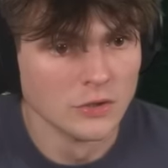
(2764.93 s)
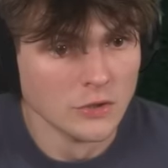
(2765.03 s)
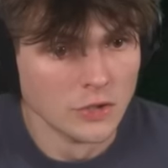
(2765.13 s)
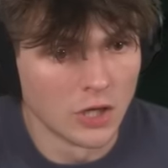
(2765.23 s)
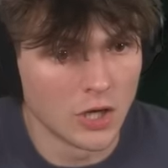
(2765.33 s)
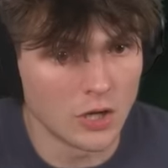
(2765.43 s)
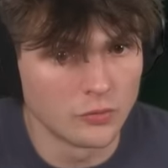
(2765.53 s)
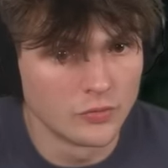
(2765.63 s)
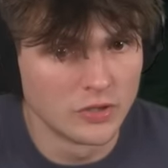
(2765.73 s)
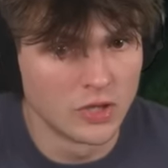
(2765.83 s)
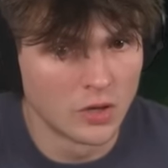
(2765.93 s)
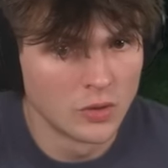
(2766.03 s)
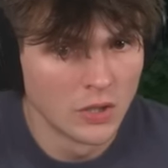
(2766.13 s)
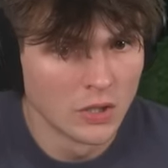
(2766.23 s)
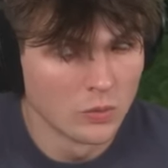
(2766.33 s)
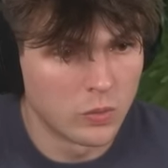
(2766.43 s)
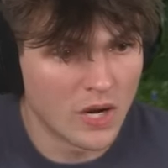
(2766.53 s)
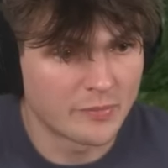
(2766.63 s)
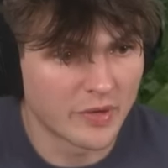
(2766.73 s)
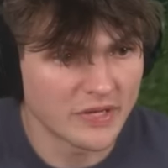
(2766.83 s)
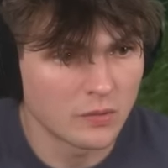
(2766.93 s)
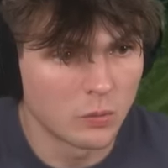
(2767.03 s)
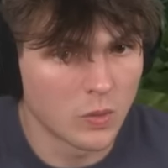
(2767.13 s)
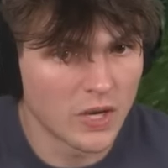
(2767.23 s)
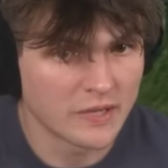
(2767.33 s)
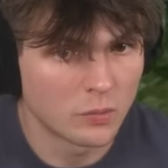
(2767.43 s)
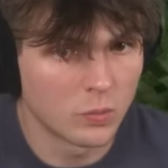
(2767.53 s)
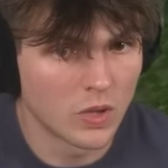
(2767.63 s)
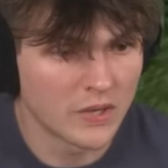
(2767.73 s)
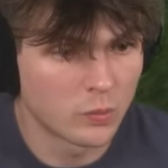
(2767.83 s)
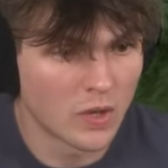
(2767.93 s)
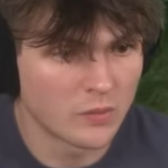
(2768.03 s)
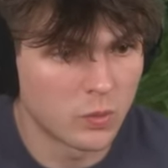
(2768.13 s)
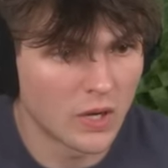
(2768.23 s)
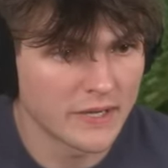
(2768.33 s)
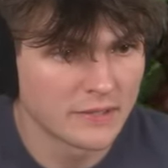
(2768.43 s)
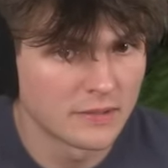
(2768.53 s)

Oh, no. Why, buddy? Why? Why? Why? Why?